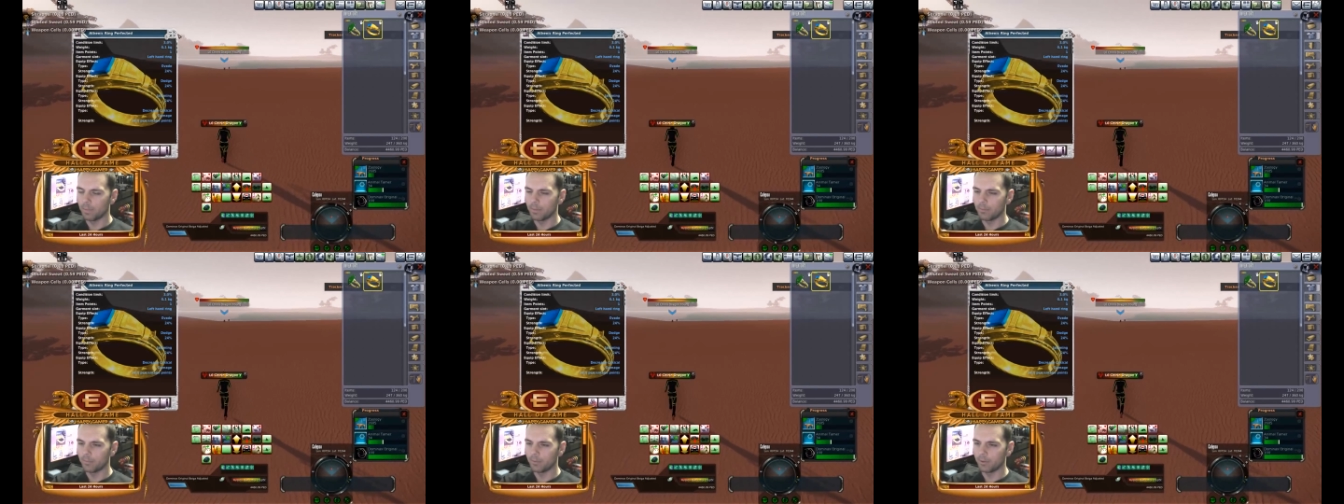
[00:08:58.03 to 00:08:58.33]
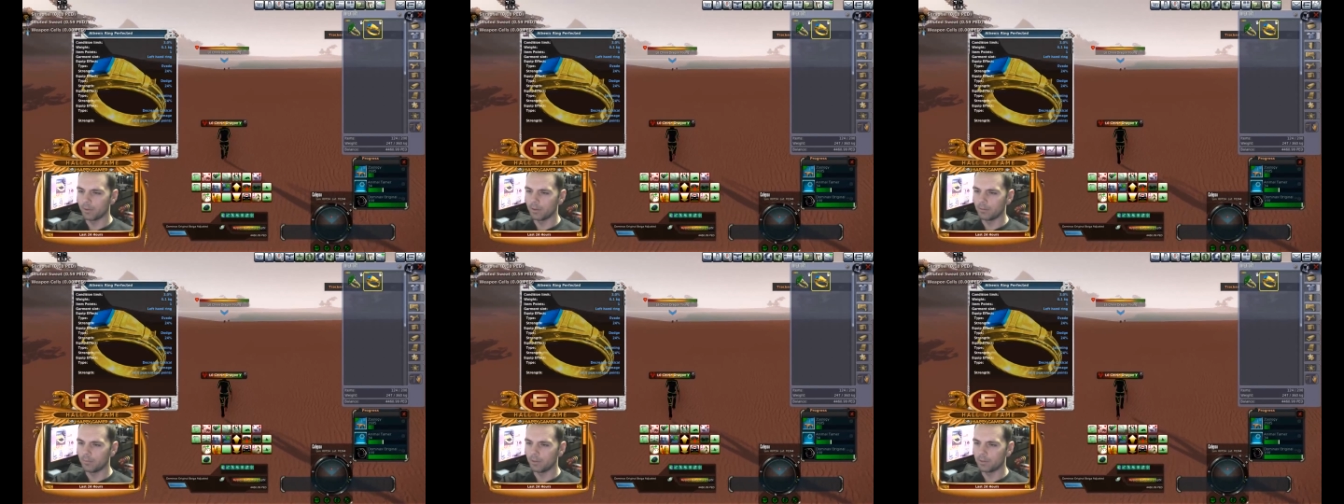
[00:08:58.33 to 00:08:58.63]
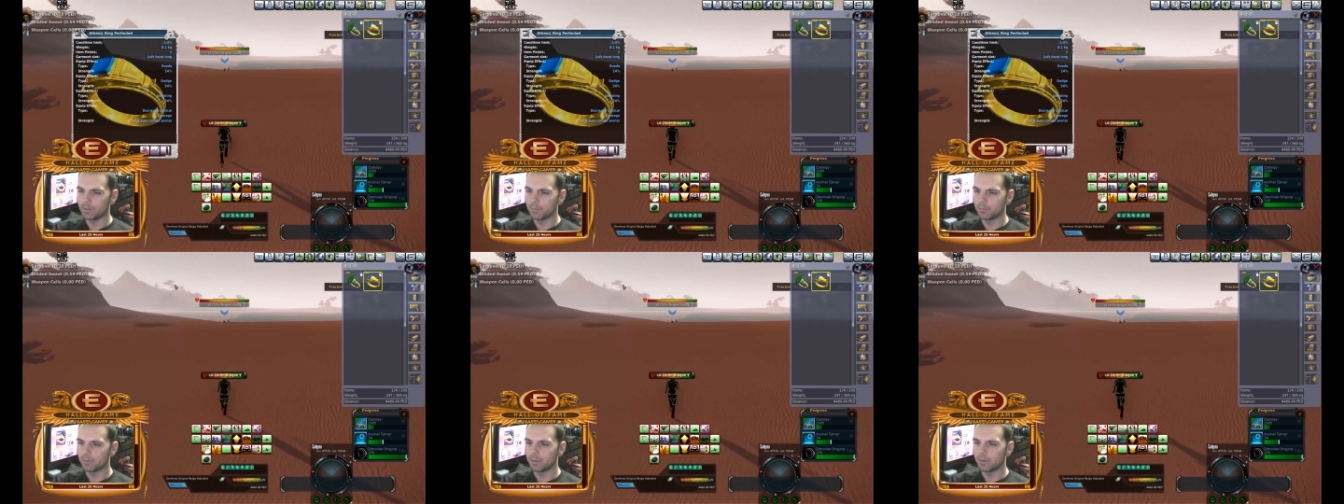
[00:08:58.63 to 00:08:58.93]
but it
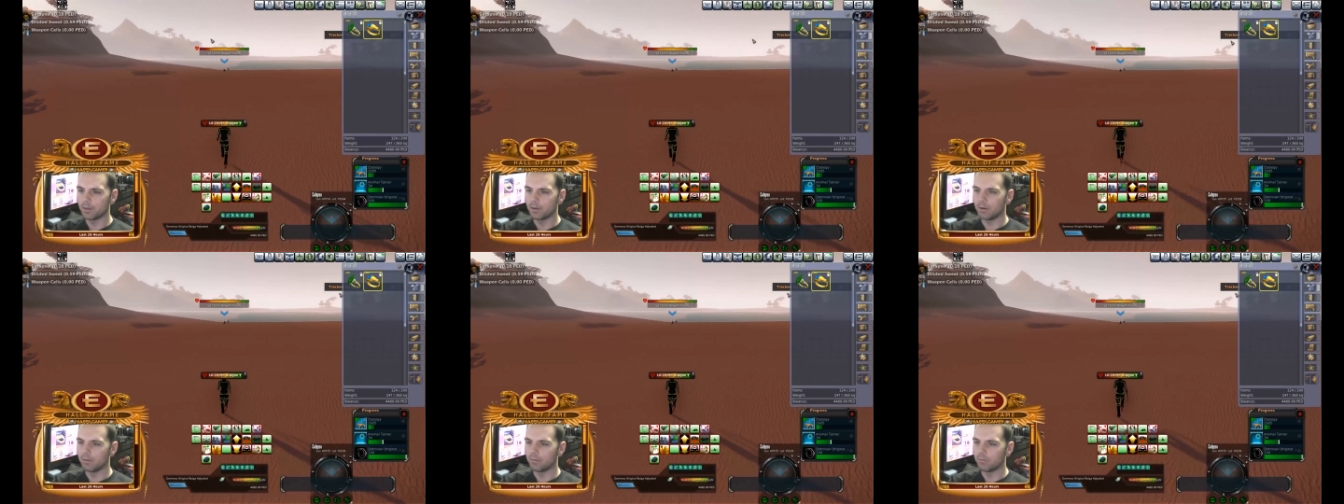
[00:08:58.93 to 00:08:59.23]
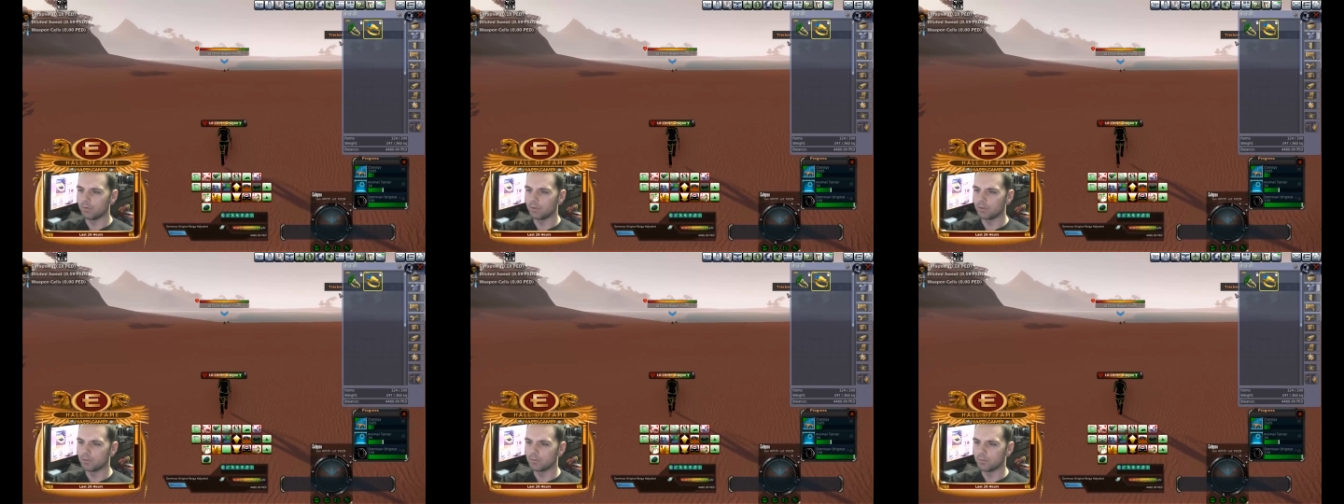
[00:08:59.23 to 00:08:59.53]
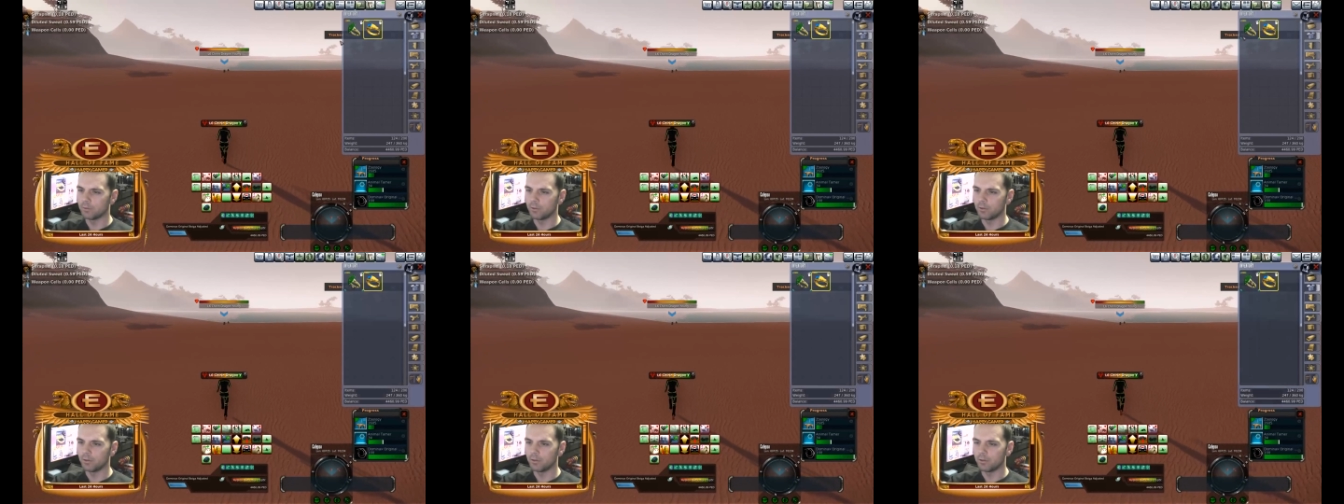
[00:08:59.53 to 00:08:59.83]
makes a bigger difference
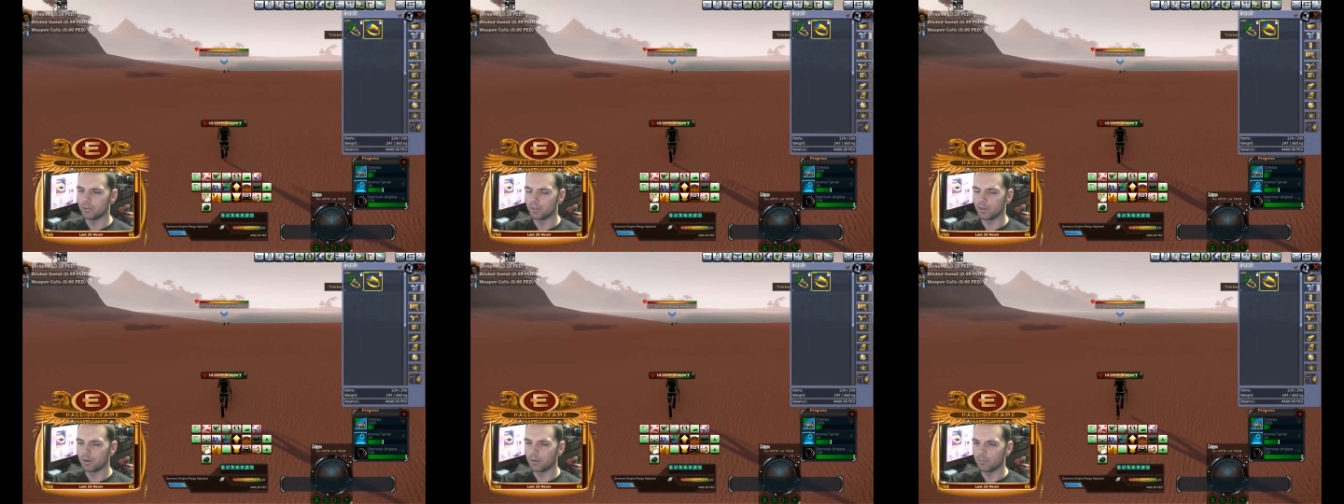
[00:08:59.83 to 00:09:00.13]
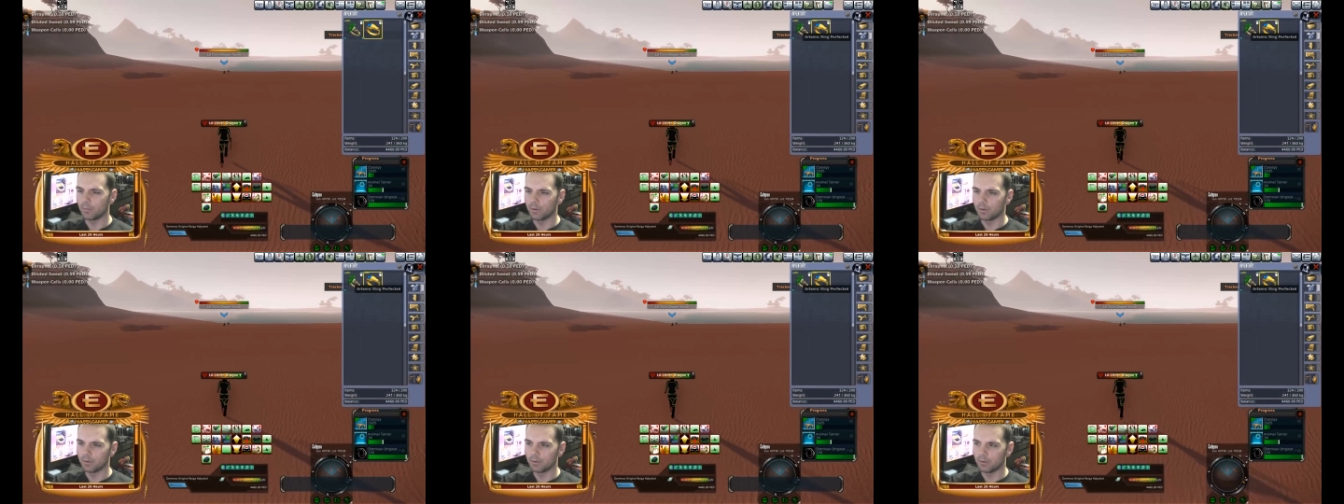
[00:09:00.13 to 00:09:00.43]
when you're using armor